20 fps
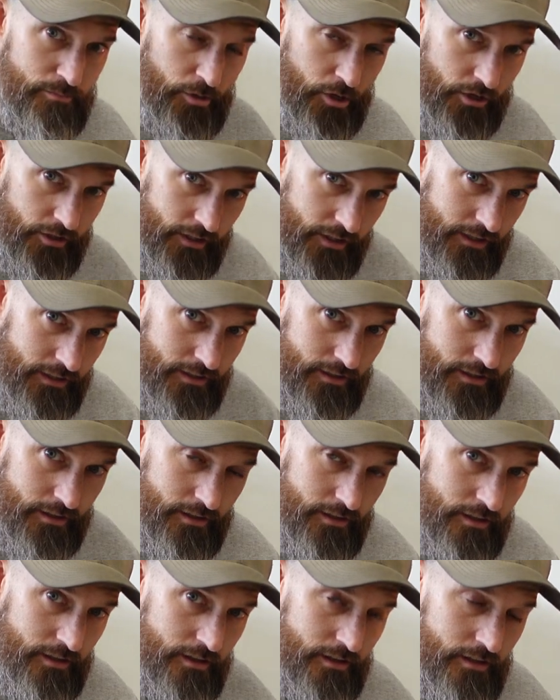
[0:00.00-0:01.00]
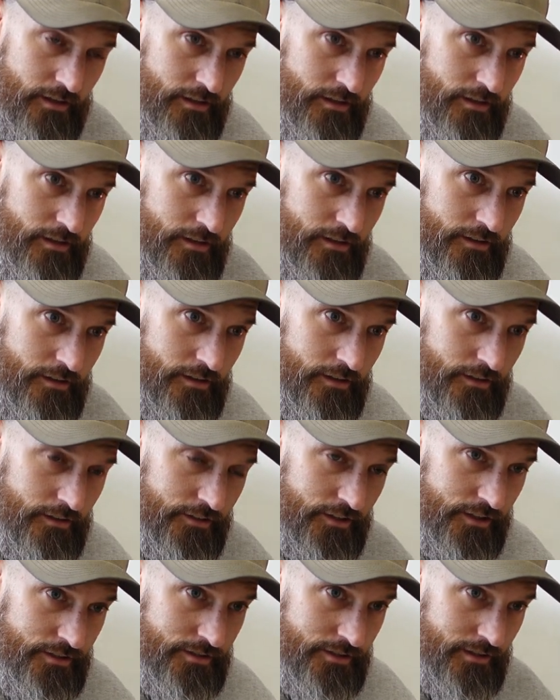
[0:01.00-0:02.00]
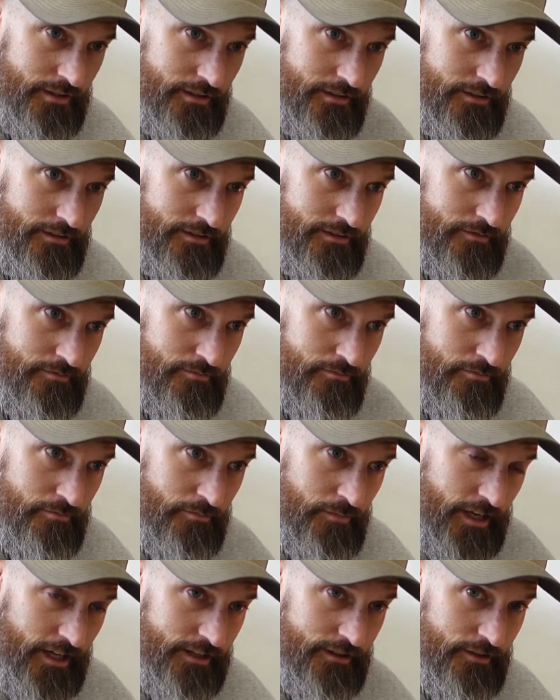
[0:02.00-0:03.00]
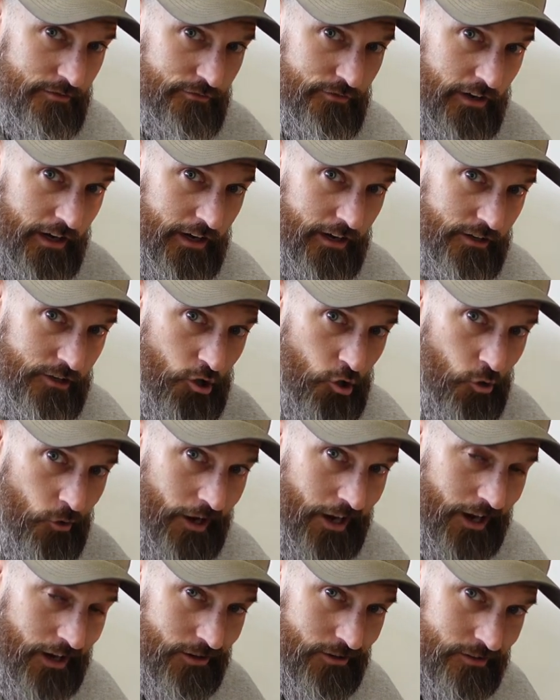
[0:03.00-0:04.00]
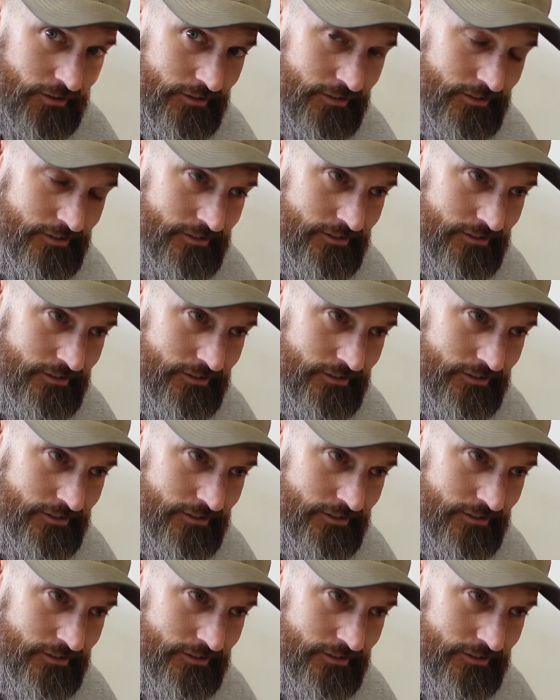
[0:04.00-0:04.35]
burning, or does it make the fire go out?